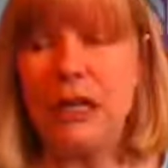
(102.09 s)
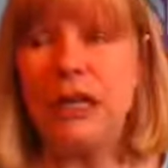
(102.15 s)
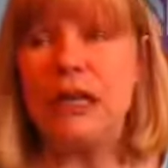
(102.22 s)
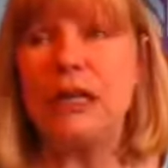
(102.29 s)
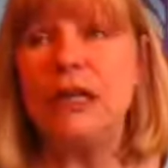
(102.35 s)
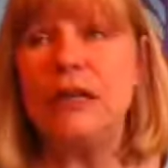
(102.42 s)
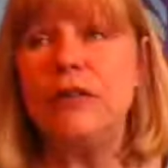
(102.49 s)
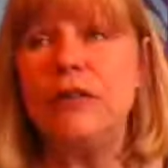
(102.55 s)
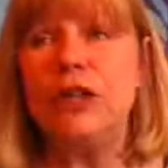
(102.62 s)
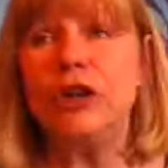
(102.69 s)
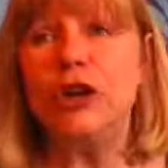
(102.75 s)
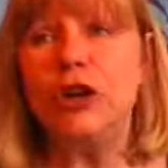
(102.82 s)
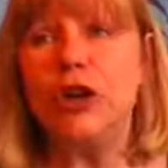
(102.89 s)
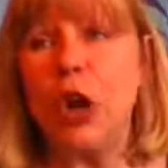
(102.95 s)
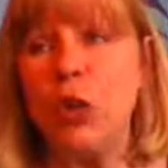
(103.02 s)
Even in
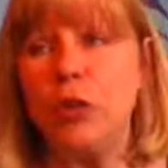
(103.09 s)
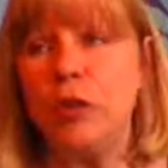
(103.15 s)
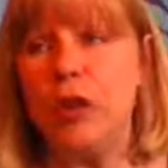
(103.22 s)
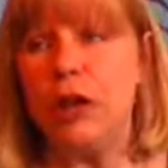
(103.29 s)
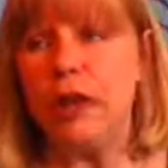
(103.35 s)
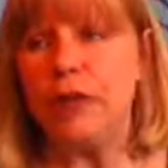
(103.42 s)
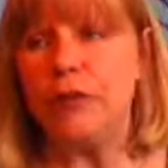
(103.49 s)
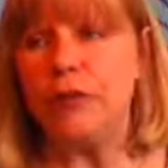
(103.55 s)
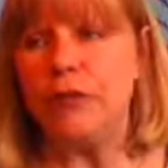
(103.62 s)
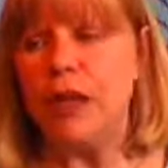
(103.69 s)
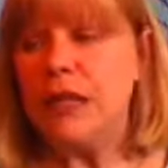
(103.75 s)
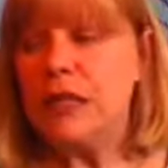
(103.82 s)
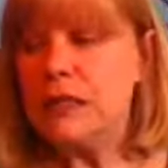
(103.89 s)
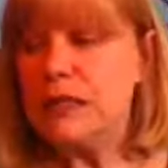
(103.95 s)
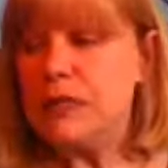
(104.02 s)
our own life,
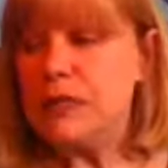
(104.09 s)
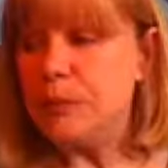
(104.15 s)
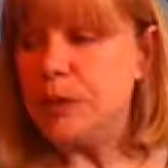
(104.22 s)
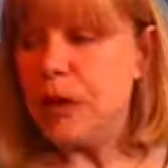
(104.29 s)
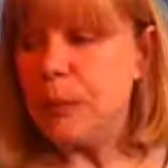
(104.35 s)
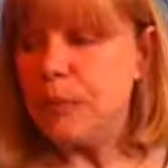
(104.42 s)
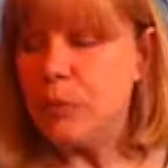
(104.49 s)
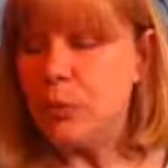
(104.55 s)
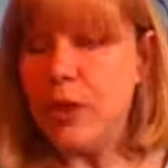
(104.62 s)
sometimes